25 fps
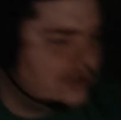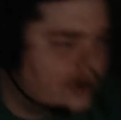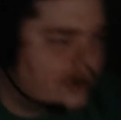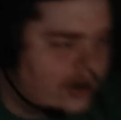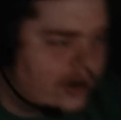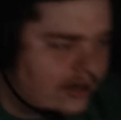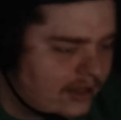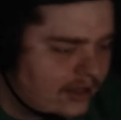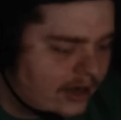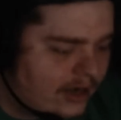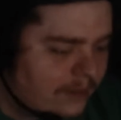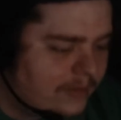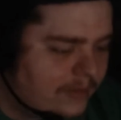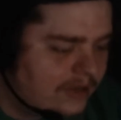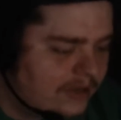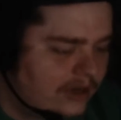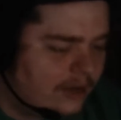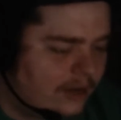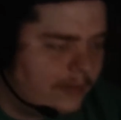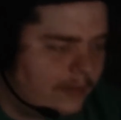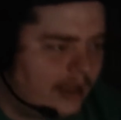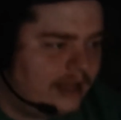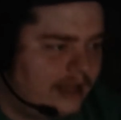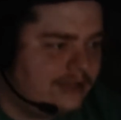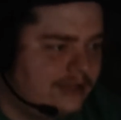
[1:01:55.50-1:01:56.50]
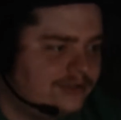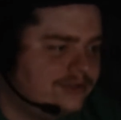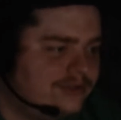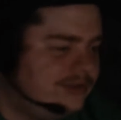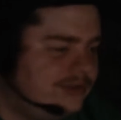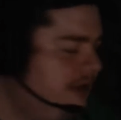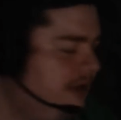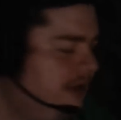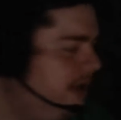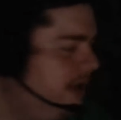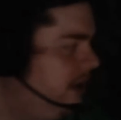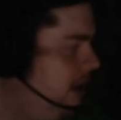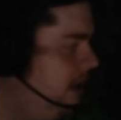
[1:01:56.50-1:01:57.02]
I'm sorry that I'm a
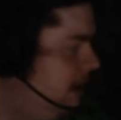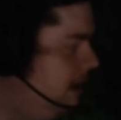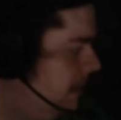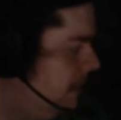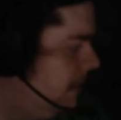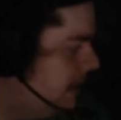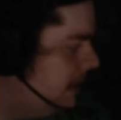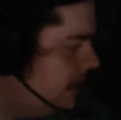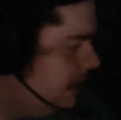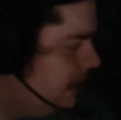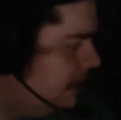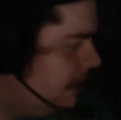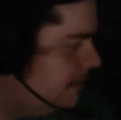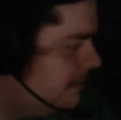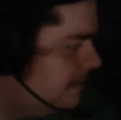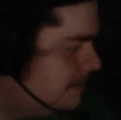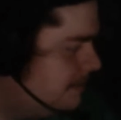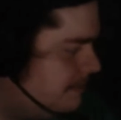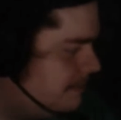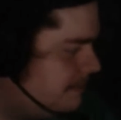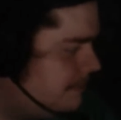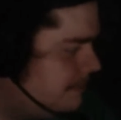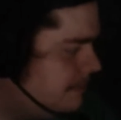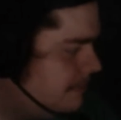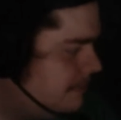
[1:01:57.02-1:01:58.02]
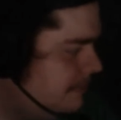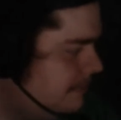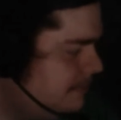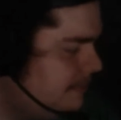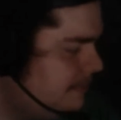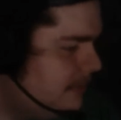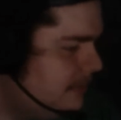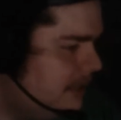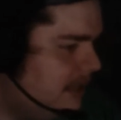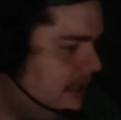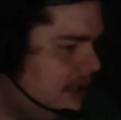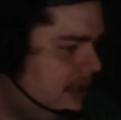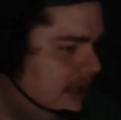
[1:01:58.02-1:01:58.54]
dumbass. But,
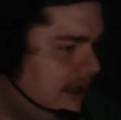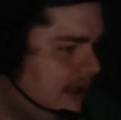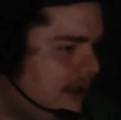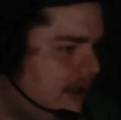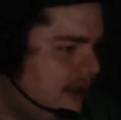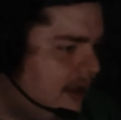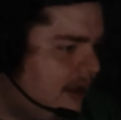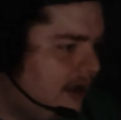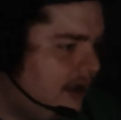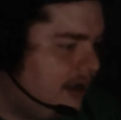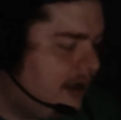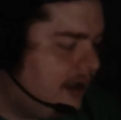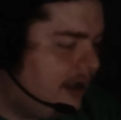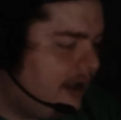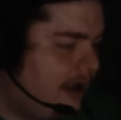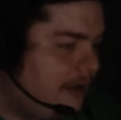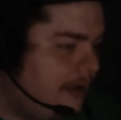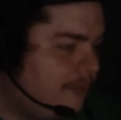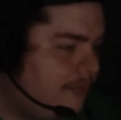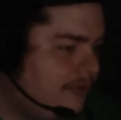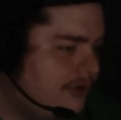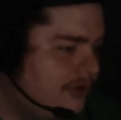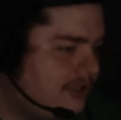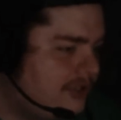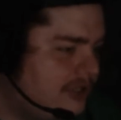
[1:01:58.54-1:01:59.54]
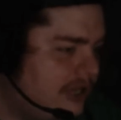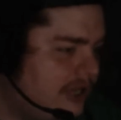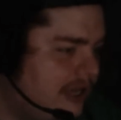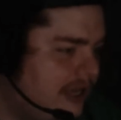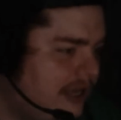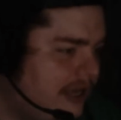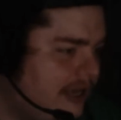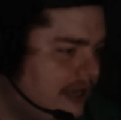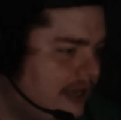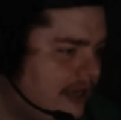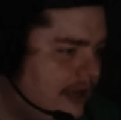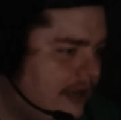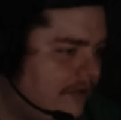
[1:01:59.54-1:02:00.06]
I
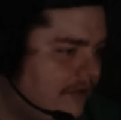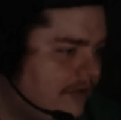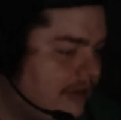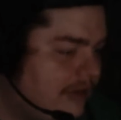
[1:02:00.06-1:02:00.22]
appreciate